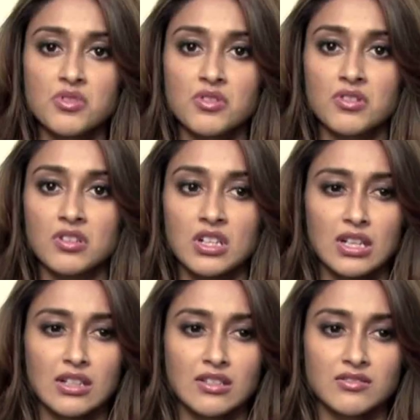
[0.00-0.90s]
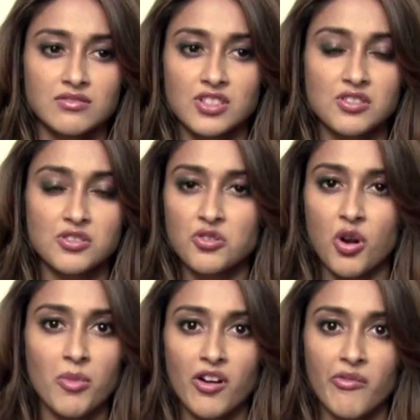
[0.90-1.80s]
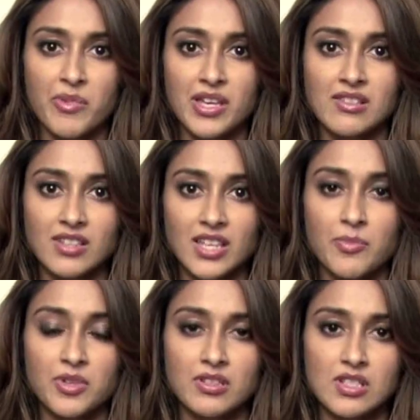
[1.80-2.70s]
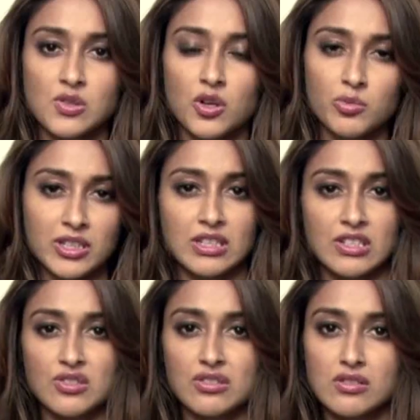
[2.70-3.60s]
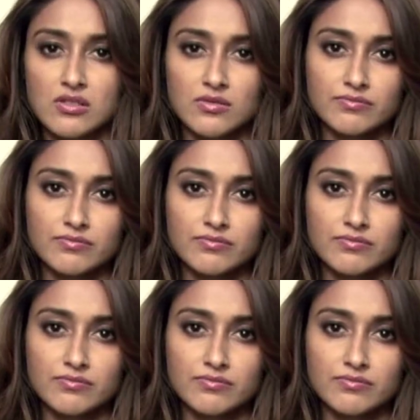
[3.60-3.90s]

or just the trauma of being kept in these horrible conditions.